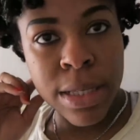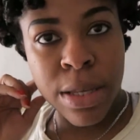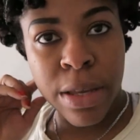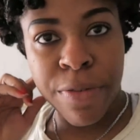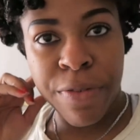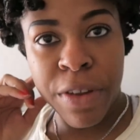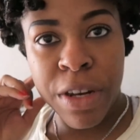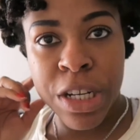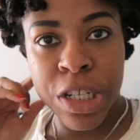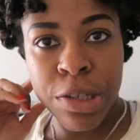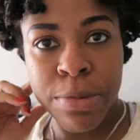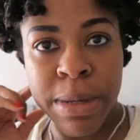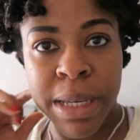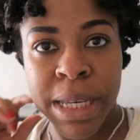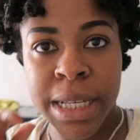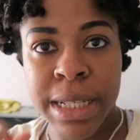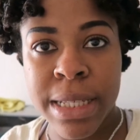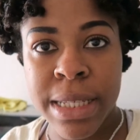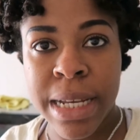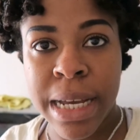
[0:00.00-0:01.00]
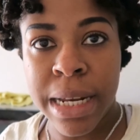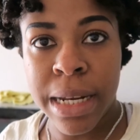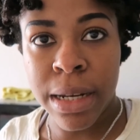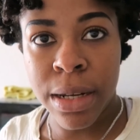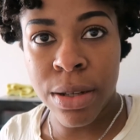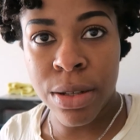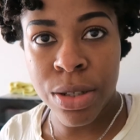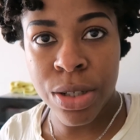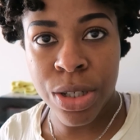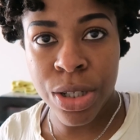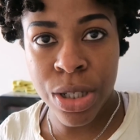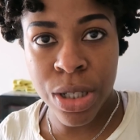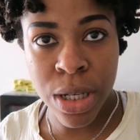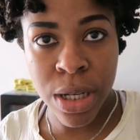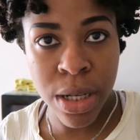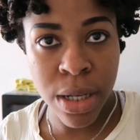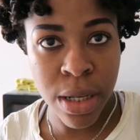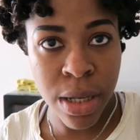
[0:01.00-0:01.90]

so i finished making tyler lunch